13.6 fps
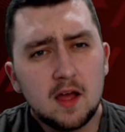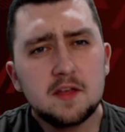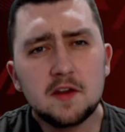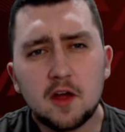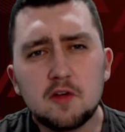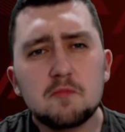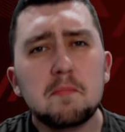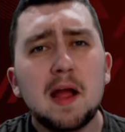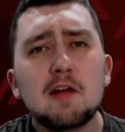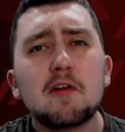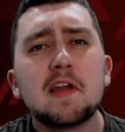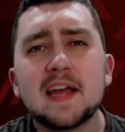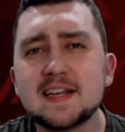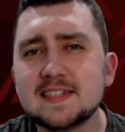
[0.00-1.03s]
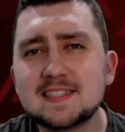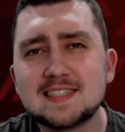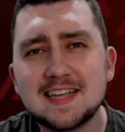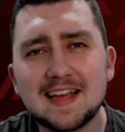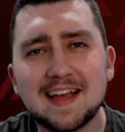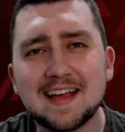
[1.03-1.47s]
you know,
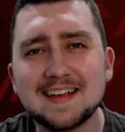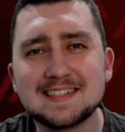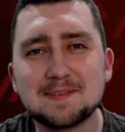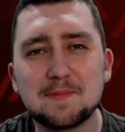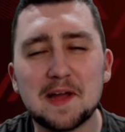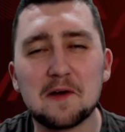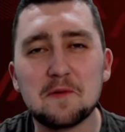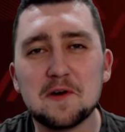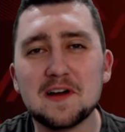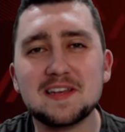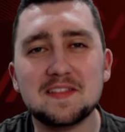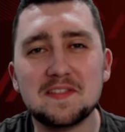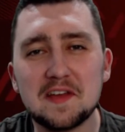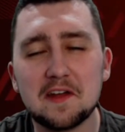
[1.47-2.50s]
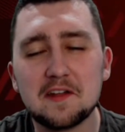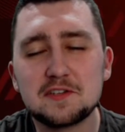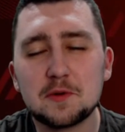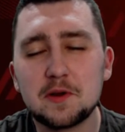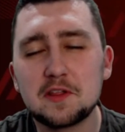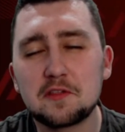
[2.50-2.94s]
marinate is a better word, in the
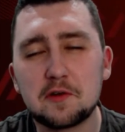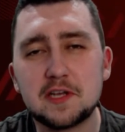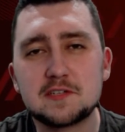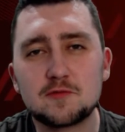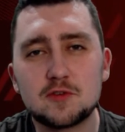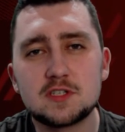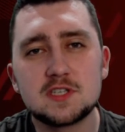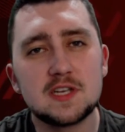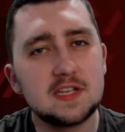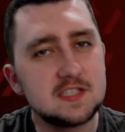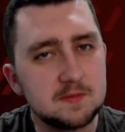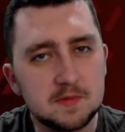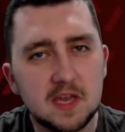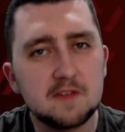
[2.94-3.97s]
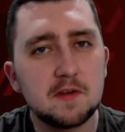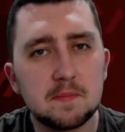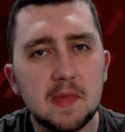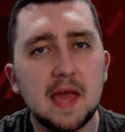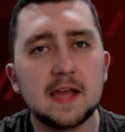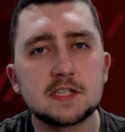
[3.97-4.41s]
under-23s for a season, give
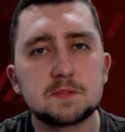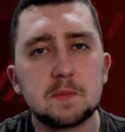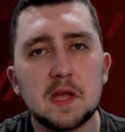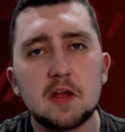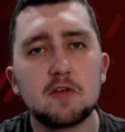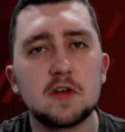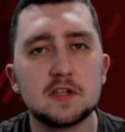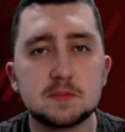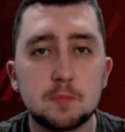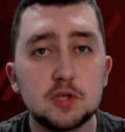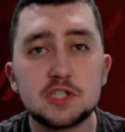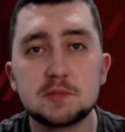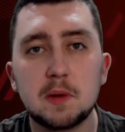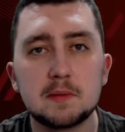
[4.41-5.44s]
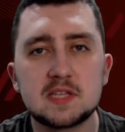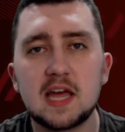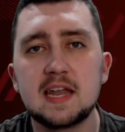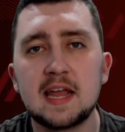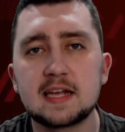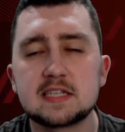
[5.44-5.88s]
him that experience, push him up to
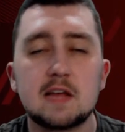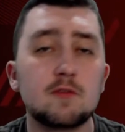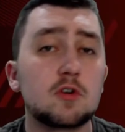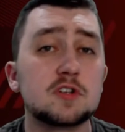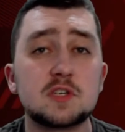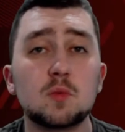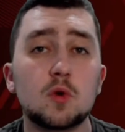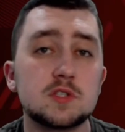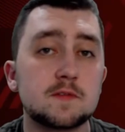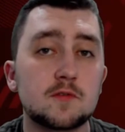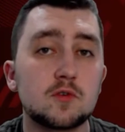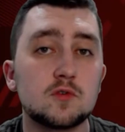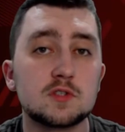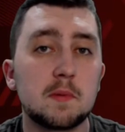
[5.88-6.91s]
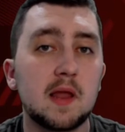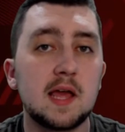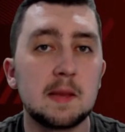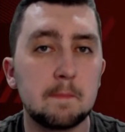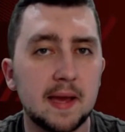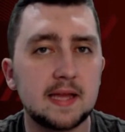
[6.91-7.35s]
that next level, because he was, of course,
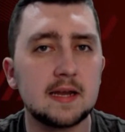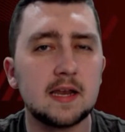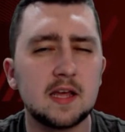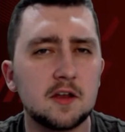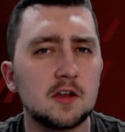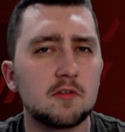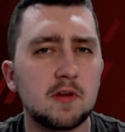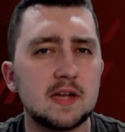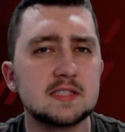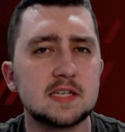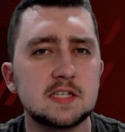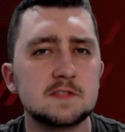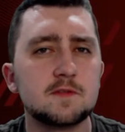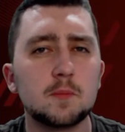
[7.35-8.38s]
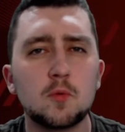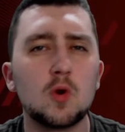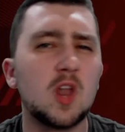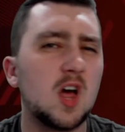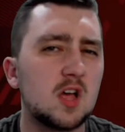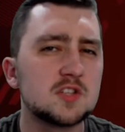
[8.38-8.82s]
playing mainly under-18s
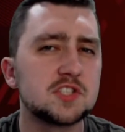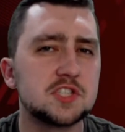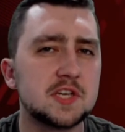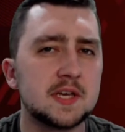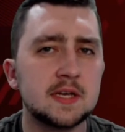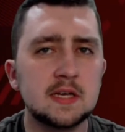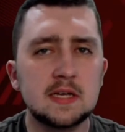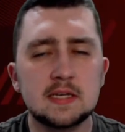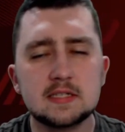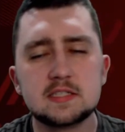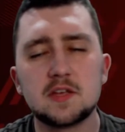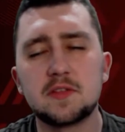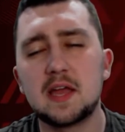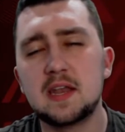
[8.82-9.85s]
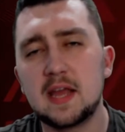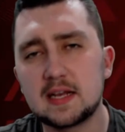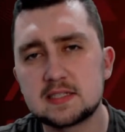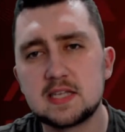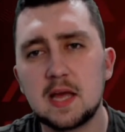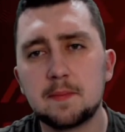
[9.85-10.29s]
football last year. So that
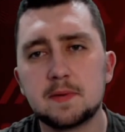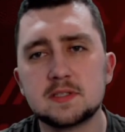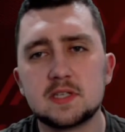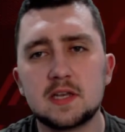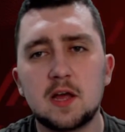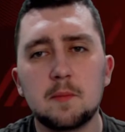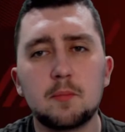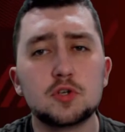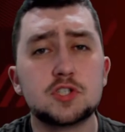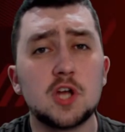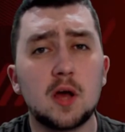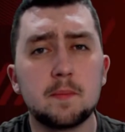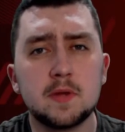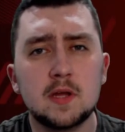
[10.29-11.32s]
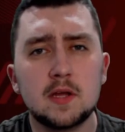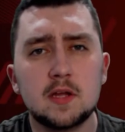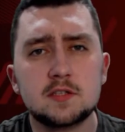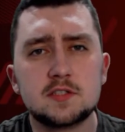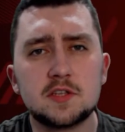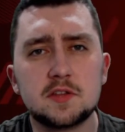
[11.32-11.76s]
next step is to now push up
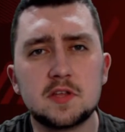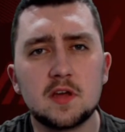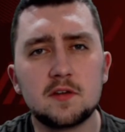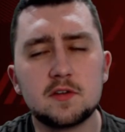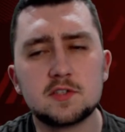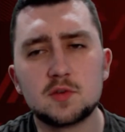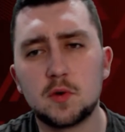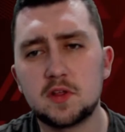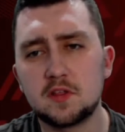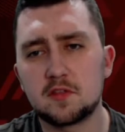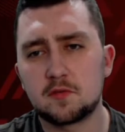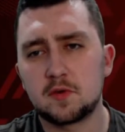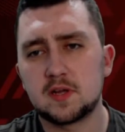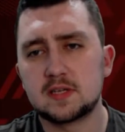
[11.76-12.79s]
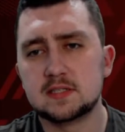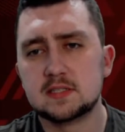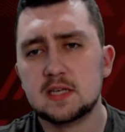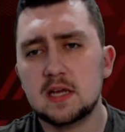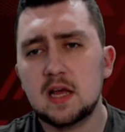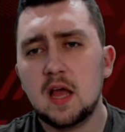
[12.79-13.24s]
to the
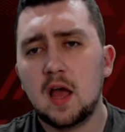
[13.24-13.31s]
under-23s.